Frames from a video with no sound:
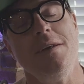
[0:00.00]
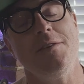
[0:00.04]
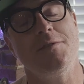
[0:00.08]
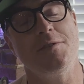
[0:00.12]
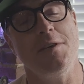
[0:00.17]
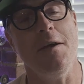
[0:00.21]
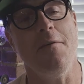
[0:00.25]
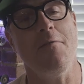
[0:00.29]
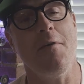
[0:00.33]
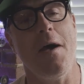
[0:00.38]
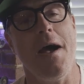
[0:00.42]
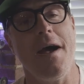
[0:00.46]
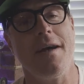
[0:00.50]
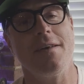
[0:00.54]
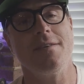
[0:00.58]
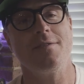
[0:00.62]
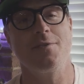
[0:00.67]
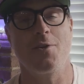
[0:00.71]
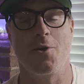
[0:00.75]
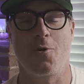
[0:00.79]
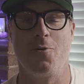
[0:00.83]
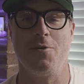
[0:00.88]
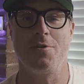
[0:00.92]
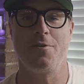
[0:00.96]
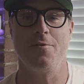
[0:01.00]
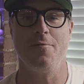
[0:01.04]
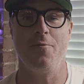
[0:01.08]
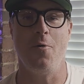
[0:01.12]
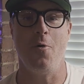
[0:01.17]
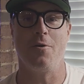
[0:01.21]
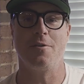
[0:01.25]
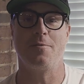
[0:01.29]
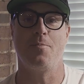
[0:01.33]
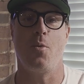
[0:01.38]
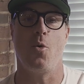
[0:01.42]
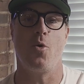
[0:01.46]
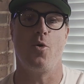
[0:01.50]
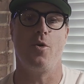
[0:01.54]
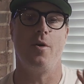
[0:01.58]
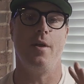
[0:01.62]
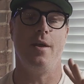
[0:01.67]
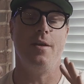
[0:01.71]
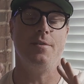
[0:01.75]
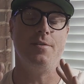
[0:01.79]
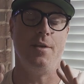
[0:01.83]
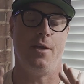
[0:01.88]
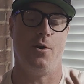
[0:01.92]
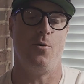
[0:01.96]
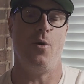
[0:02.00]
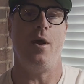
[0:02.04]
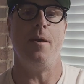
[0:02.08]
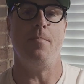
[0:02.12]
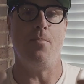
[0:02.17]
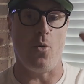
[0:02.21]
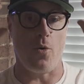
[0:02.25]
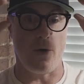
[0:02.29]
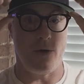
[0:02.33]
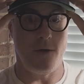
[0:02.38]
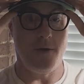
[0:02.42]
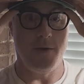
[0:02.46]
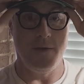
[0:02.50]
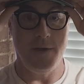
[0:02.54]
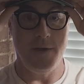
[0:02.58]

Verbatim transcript: CFX, the Crystal Focus board, is a great board.